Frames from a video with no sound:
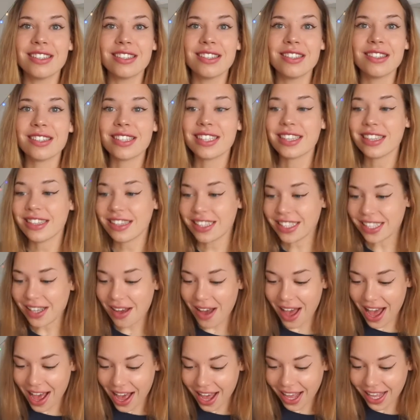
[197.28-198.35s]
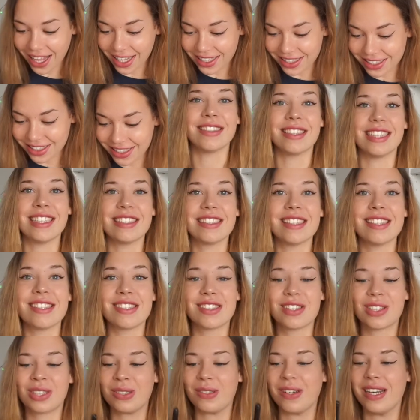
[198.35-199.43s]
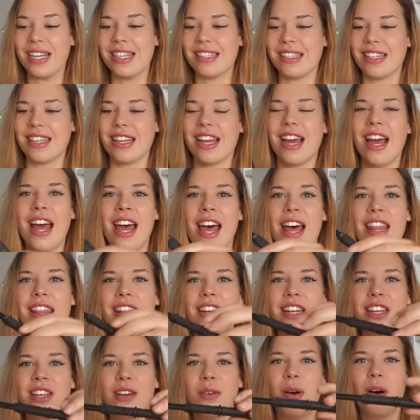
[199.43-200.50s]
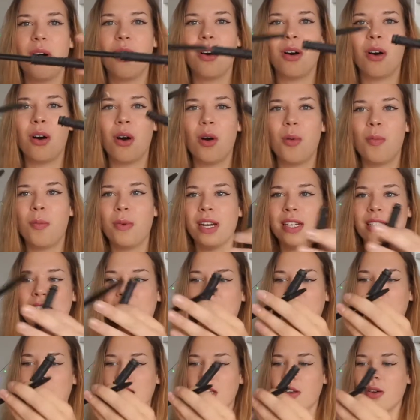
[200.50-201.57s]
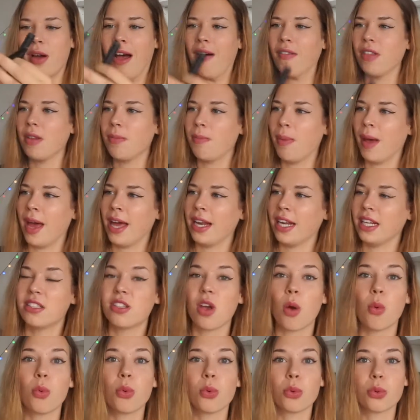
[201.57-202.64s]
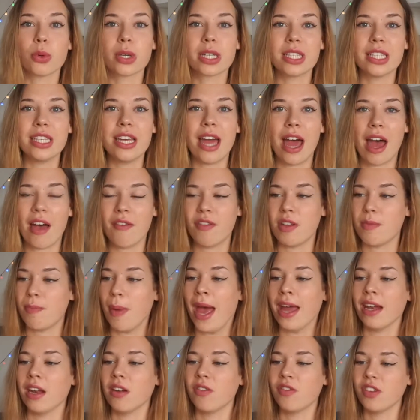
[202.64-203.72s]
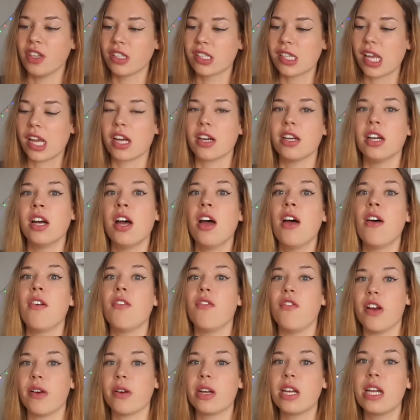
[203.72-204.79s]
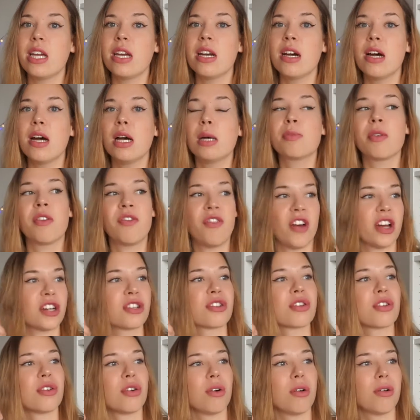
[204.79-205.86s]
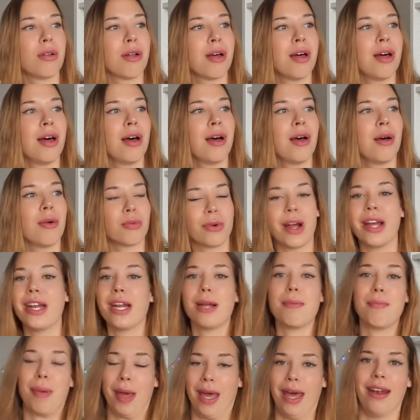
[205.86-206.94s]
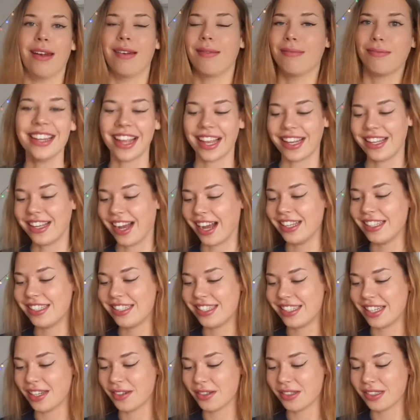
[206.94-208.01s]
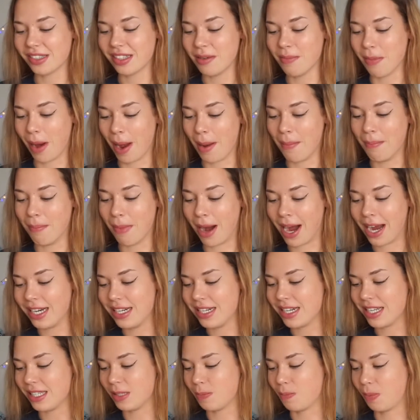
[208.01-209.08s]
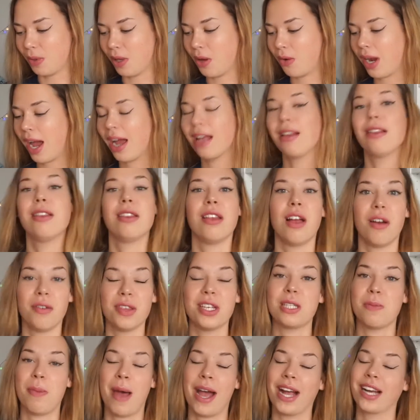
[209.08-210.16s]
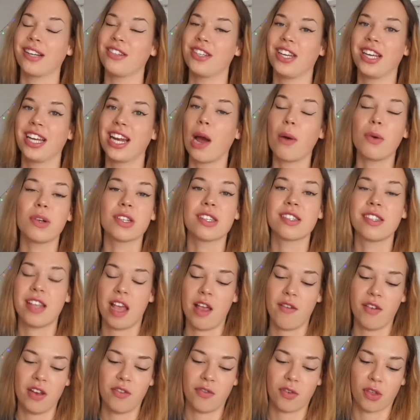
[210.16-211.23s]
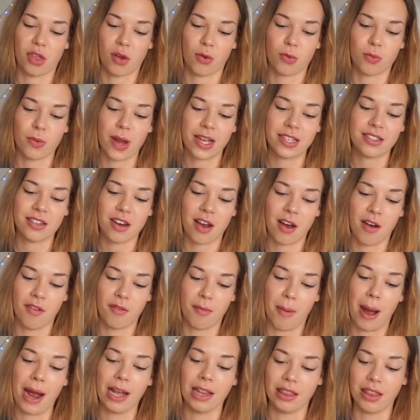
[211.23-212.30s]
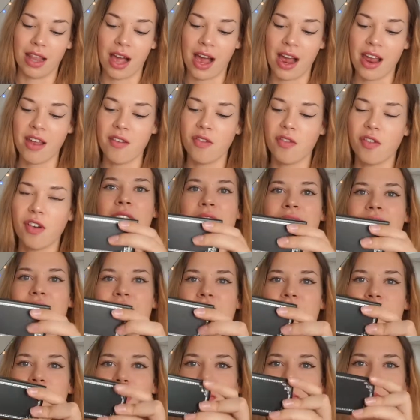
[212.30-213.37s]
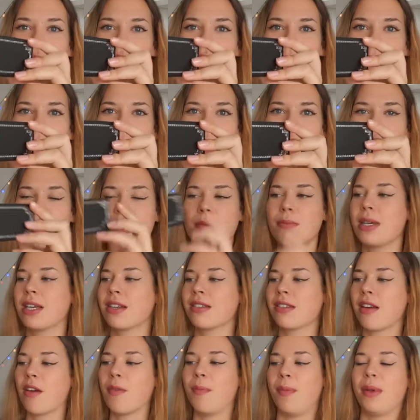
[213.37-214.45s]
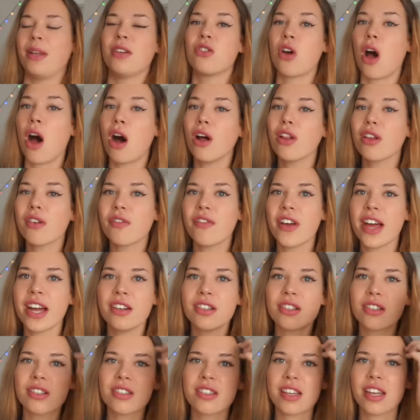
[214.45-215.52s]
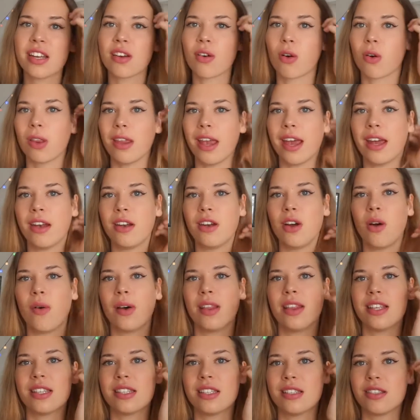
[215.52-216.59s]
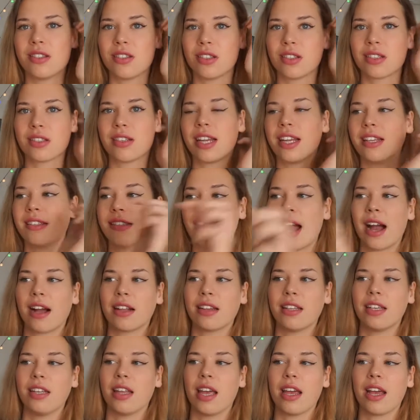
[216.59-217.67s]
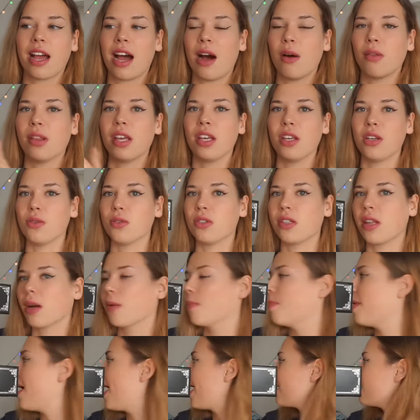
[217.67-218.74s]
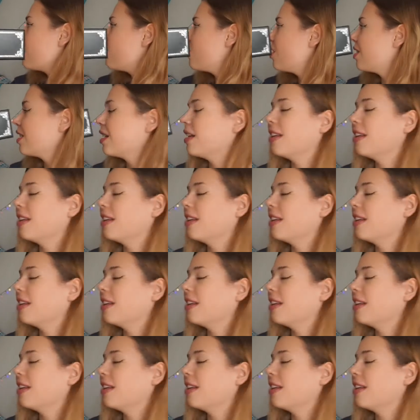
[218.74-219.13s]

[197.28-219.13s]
Look at this. This is crazy. And then you open it and then you have the pen. It's a really heavy pen. It feels like a very professional writing pen. Like guys, seriously, my mind is blown. I love this packaging and I will save it for the rest of my life. And it's even more amazing because I've been to Ollivander's in Orlando and this is just exactly like how they use their packaging.